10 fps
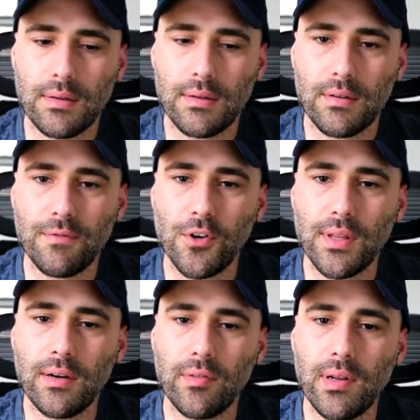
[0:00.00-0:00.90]
For the
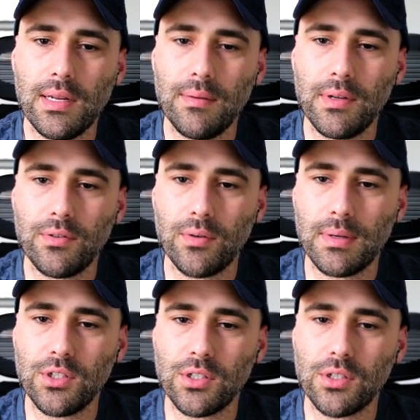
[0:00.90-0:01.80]
living room,
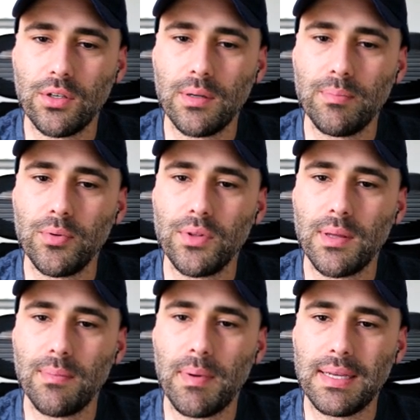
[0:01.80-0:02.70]
I'm just gonna put the
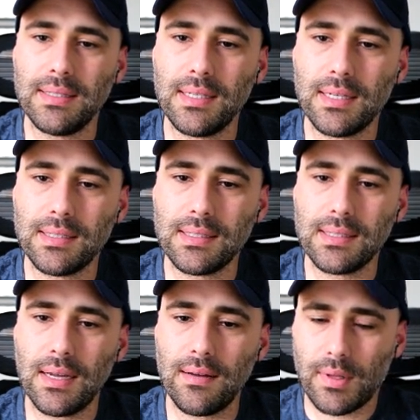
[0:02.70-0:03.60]
basic
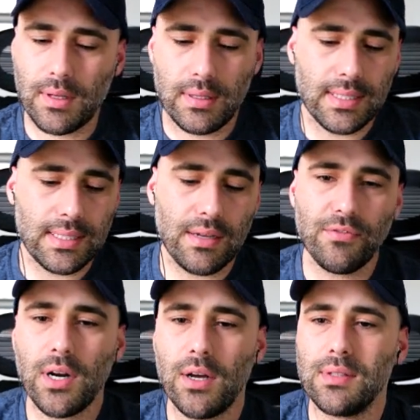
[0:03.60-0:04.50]
stuff. The same
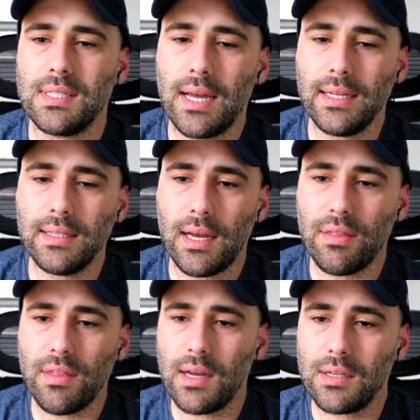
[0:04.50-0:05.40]
for outside. I
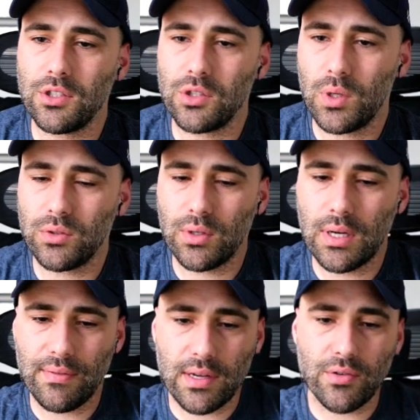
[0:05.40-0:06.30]
think I just want to
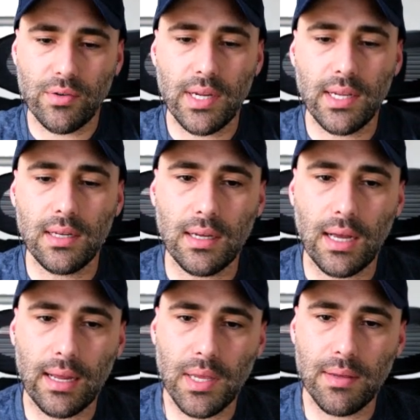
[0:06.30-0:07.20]
have a grill
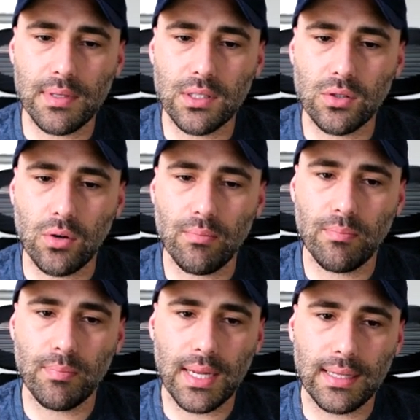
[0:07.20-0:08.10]
and maybe some
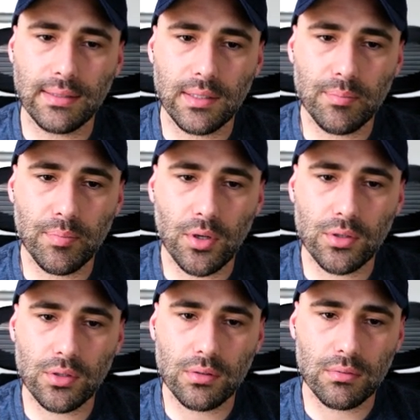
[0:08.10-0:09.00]
planter
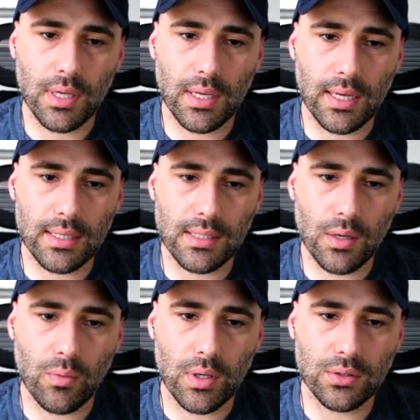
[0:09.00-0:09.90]
pots in case
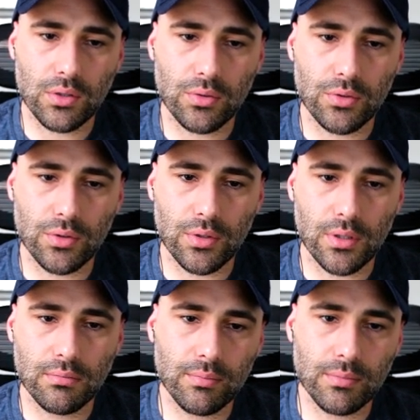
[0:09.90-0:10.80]
they want to,
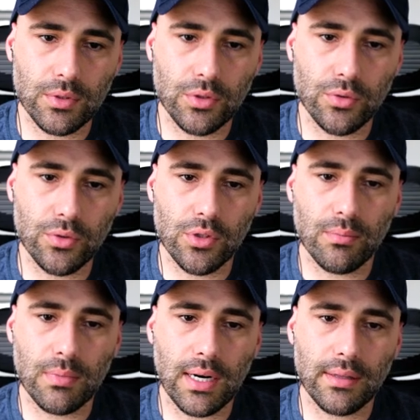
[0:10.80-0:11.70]
do some
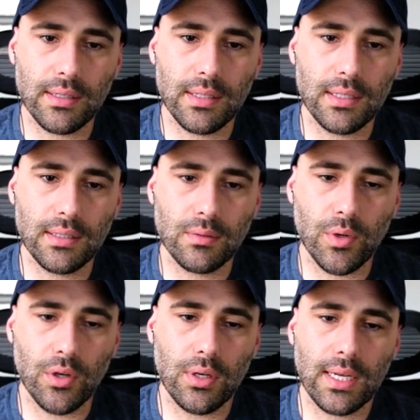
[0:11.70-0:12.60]
gardening.
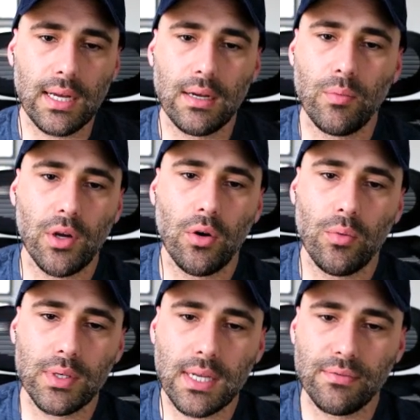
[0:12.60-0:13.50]
We
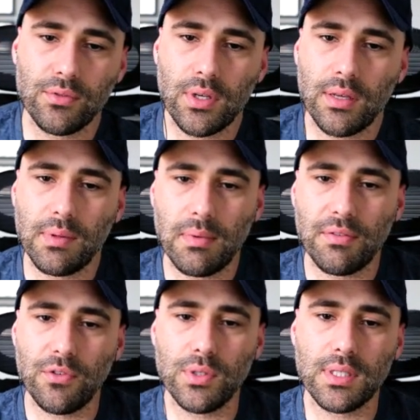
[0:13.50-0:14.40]
always have to give them a
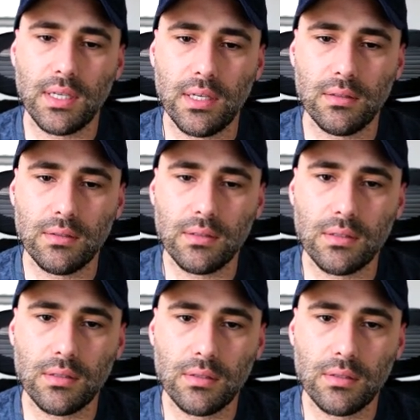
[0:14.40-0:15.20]
few skills.